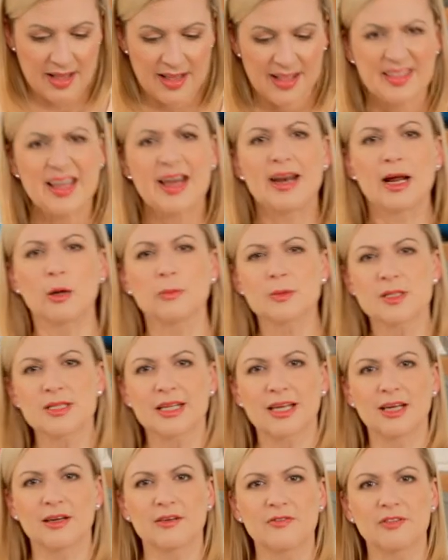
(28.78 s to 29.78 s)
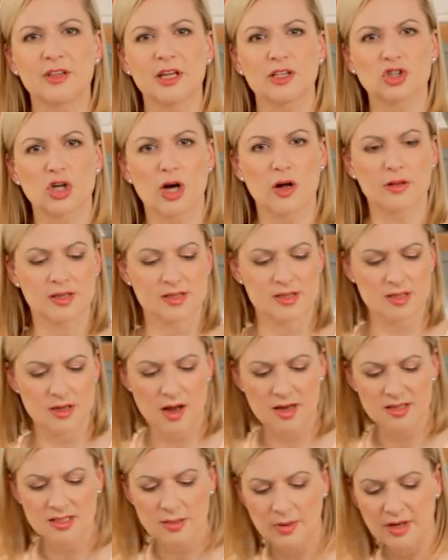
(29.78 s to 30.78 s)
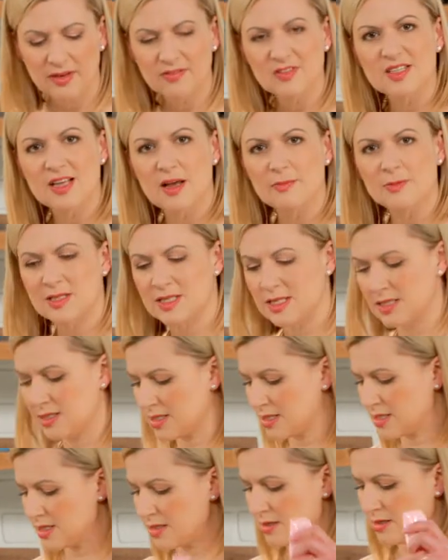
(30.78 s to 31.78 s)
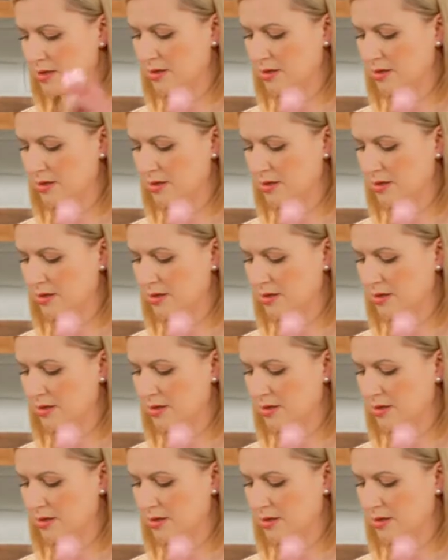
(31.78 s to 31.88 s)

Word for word: That helps to give the chocolate sauce a bit of substance.